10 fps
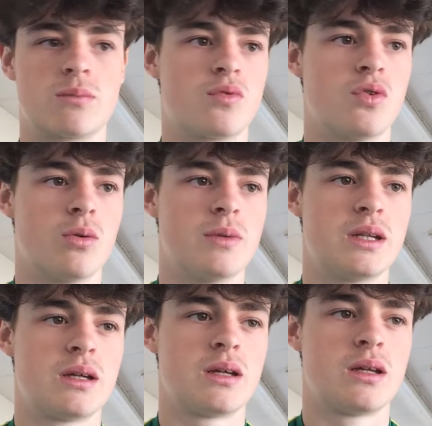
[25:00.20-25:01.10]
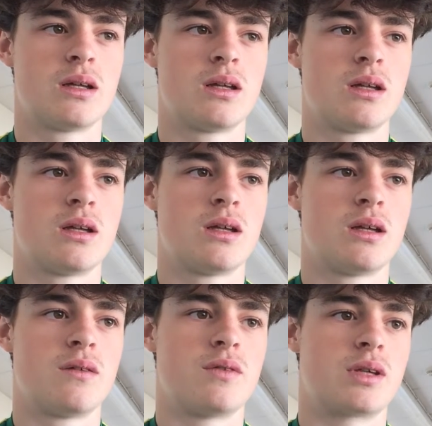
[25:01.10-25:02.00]
they perform in there.
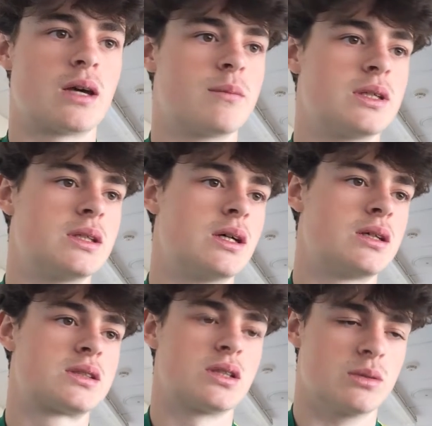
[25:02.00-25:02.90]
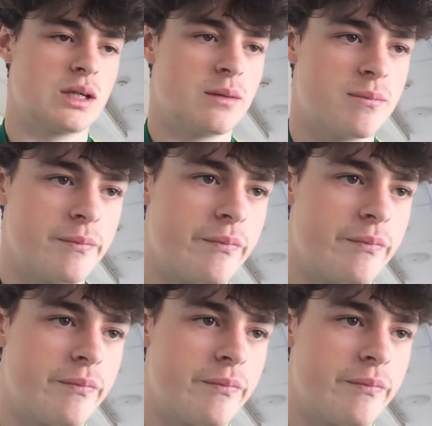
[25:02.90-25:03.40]
If you get me? So